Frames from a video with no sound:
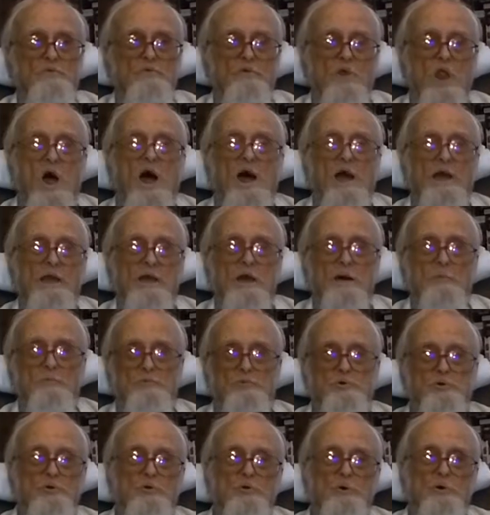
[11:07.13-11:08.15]
fly
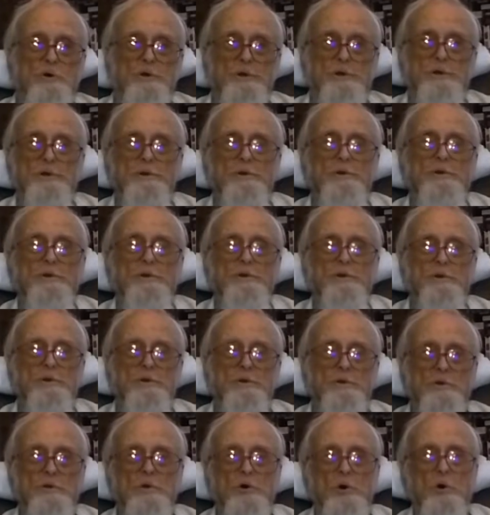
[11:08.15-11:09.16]
up to it, and
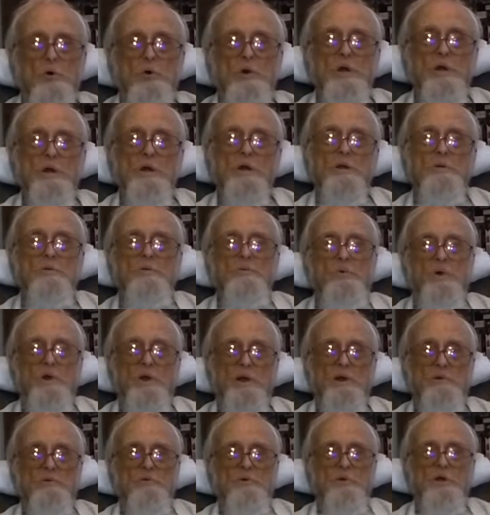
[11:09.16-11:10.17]
go in
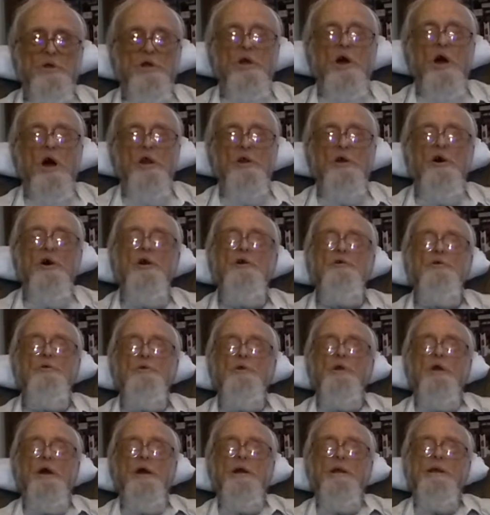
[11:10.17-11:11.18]
whenever he got
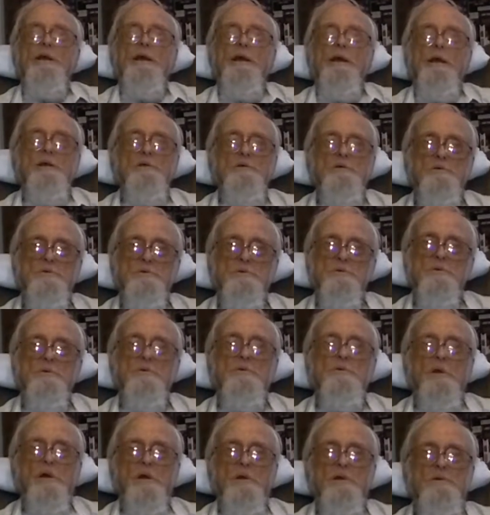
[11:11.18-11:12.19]
hungry, I guess.
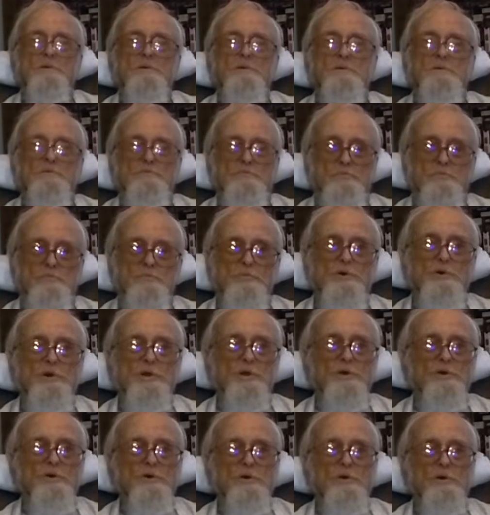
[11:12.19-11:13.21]
That's
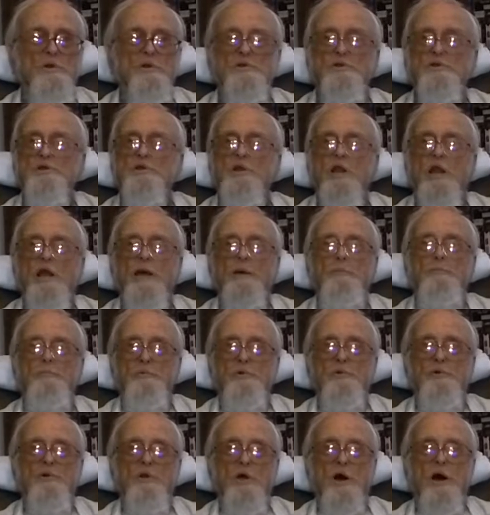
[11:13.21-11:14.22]
pretty good, and
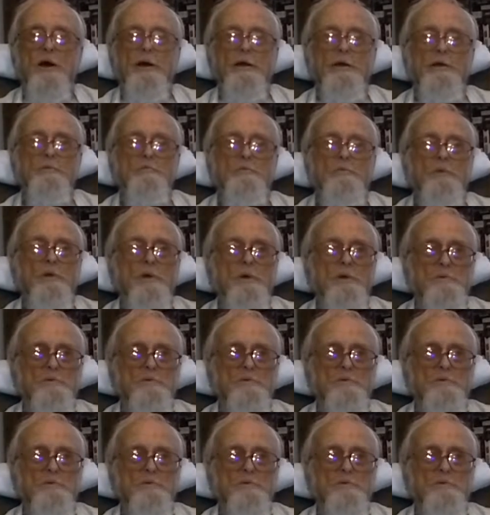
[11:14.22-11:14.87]
slept at night.